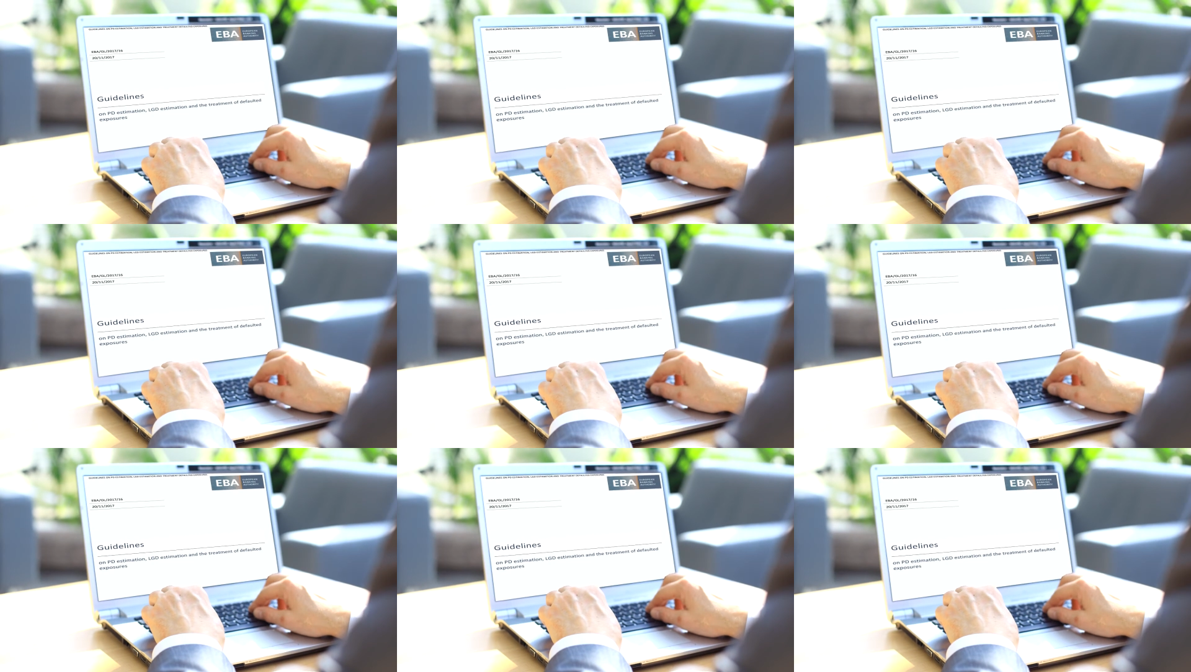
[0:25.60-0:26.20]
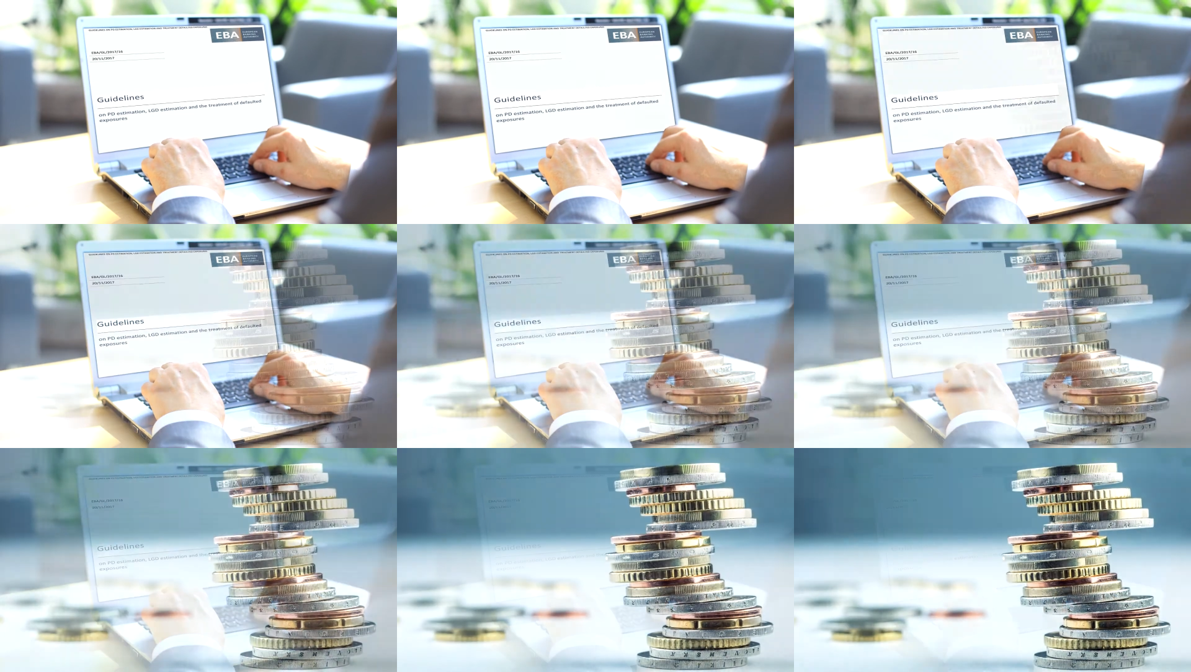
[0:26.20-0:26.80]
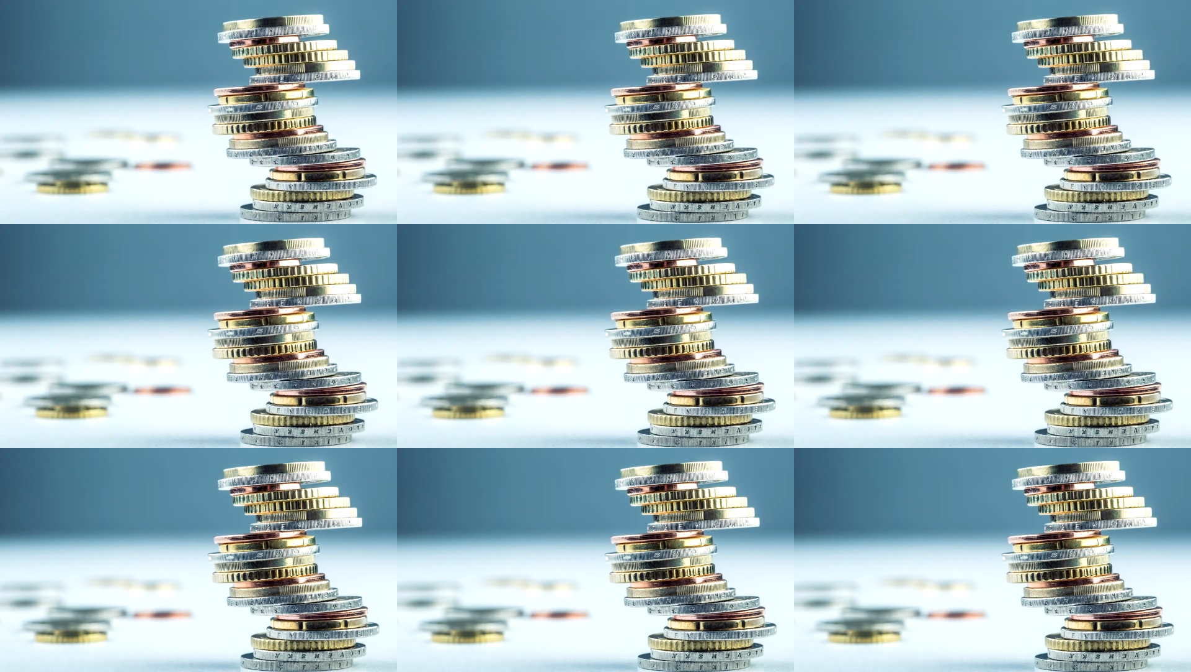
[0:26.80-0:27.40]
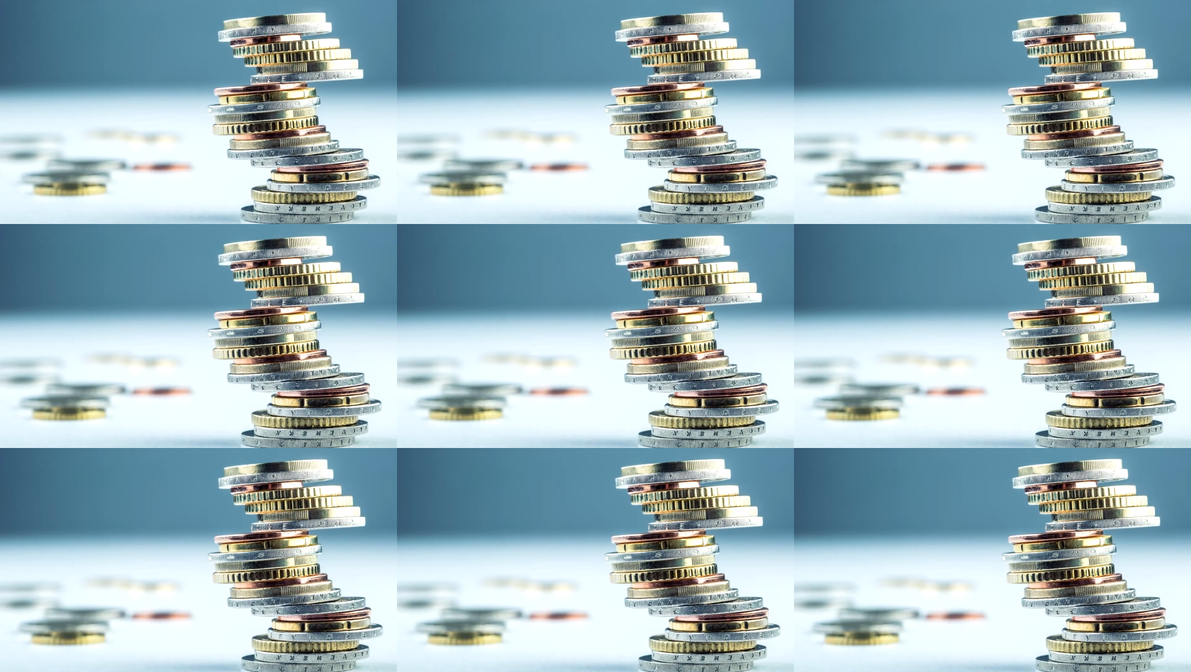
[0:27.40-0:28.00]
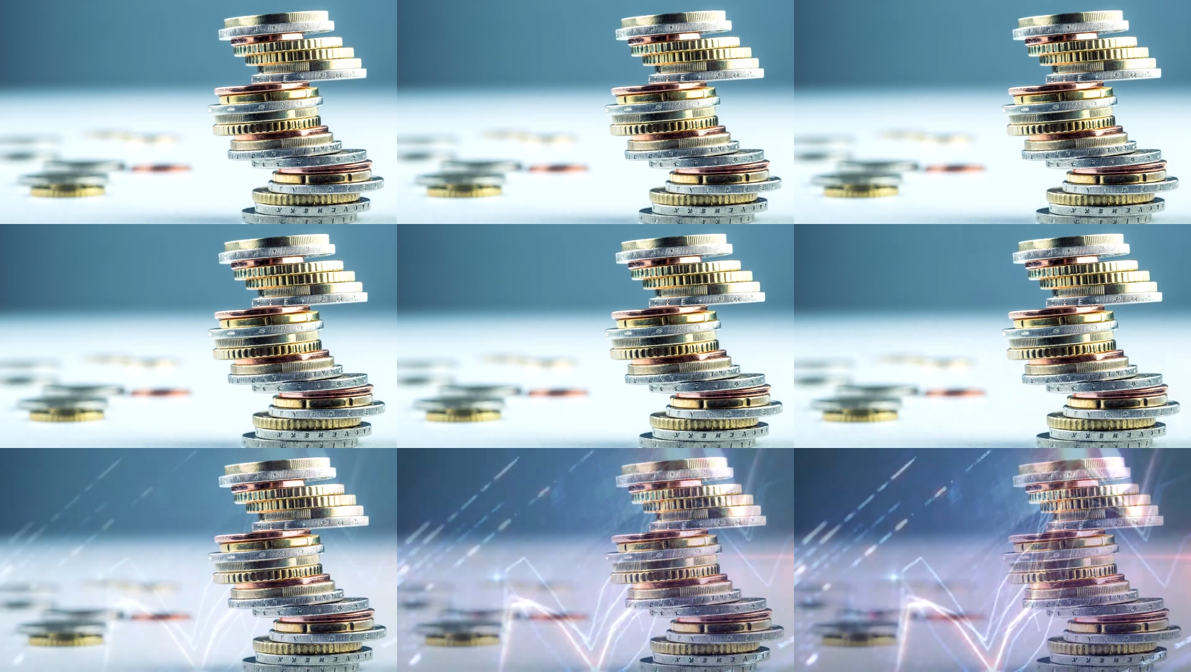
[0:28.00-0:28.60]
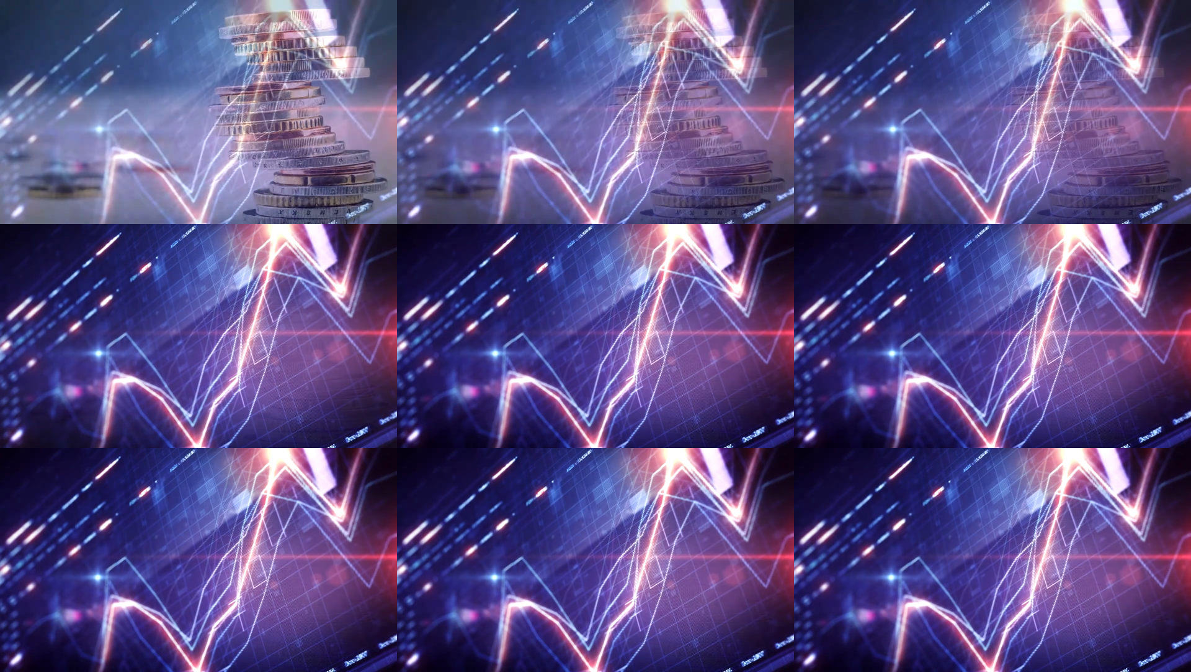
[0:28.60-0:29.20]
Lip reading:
No face is visible, so there are no lips to read.